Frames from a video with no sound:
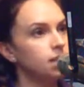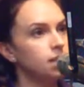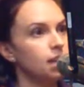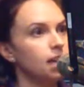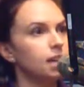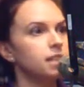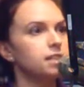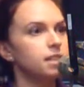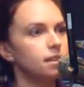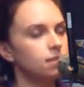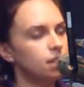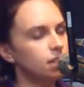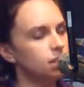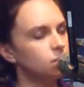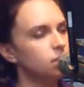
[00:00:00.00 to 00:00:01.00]
of the day,
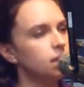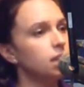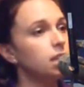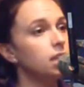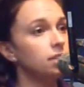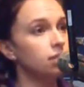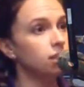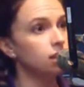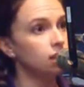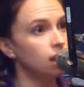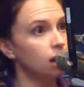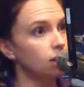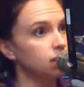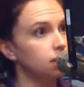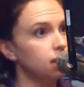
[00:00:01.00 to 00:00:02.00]
7 days a week, even on
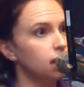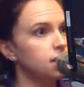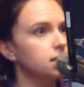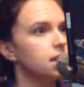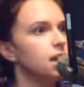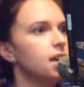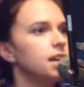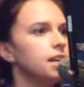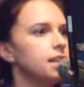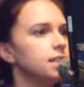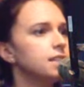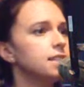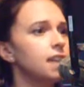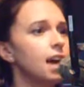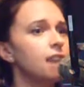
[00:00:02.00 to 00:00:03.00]
holidays.
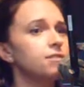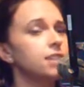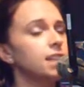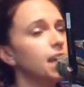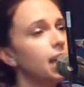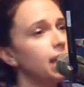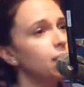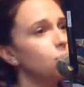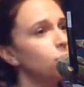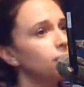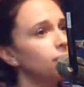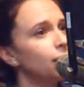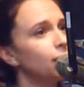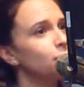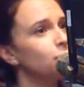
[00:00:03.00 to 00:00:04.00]
It's staffed in
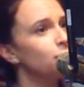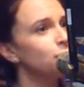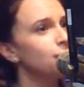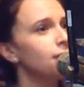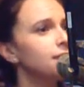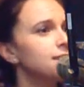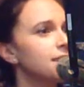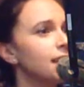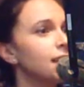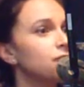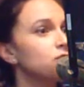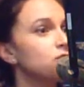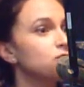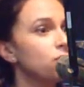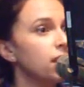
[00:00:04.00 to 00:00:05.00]
81 languages
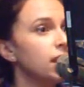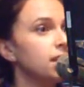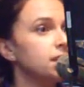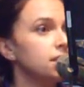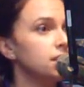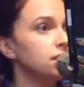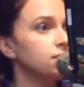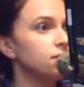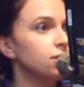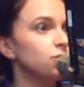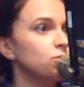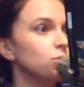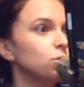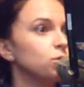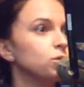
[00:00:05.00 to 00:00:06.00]
and trained
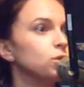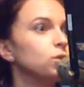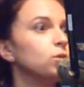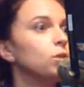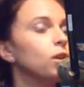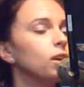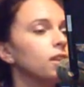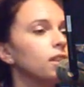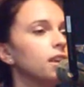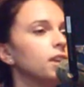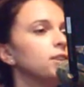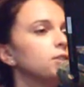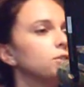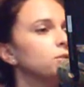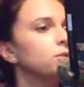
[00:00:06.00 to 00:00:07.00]
individuals who are
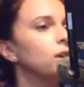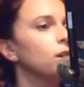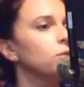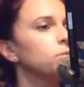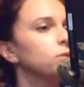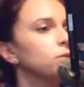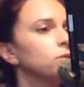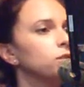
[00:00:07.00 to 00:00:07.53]
there to help